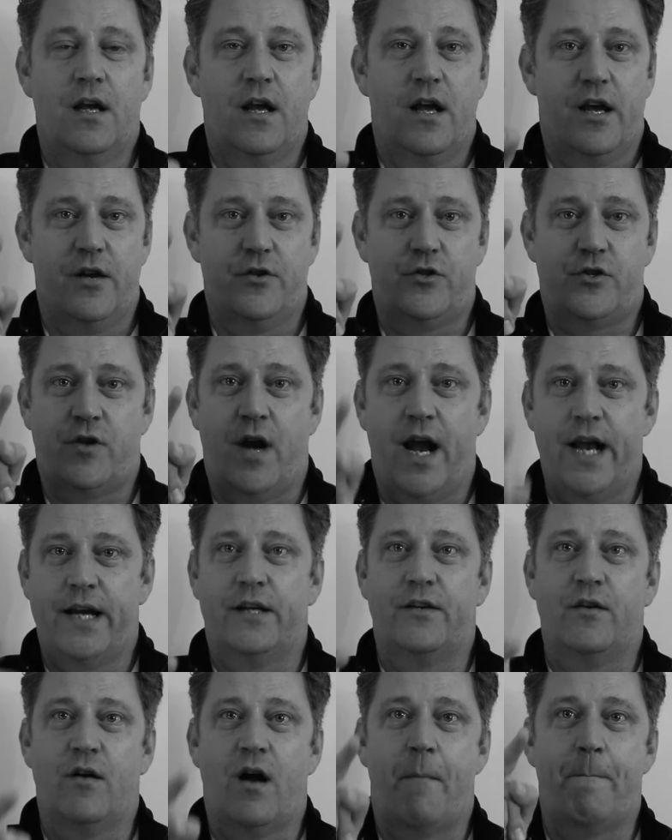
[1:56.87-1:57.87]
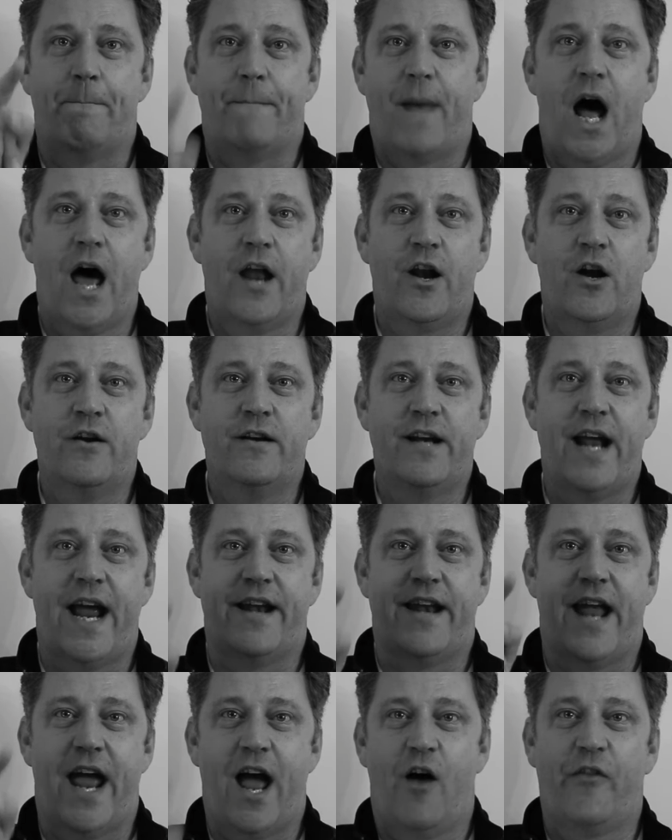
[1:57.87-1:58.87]
who's trying to do a modern
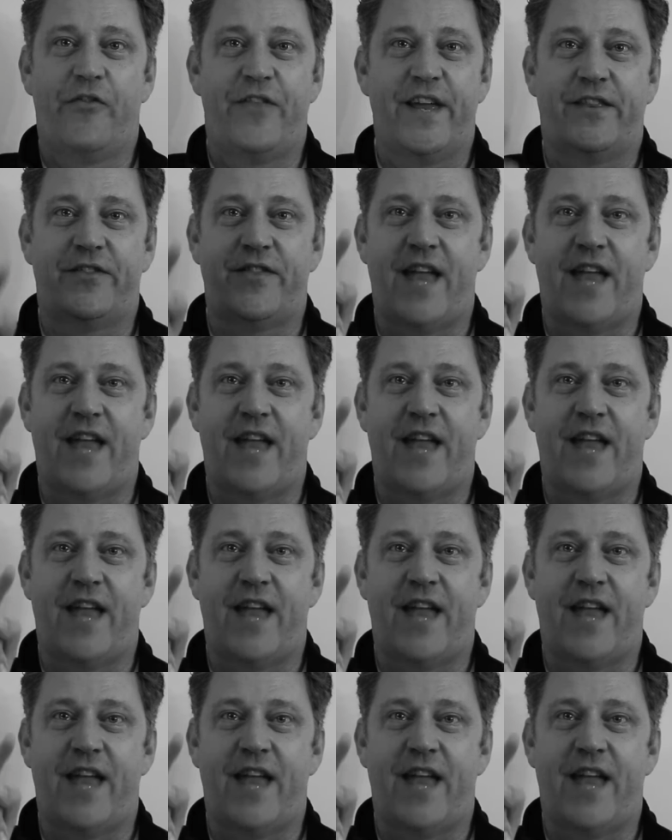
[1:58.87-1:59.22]
and healthy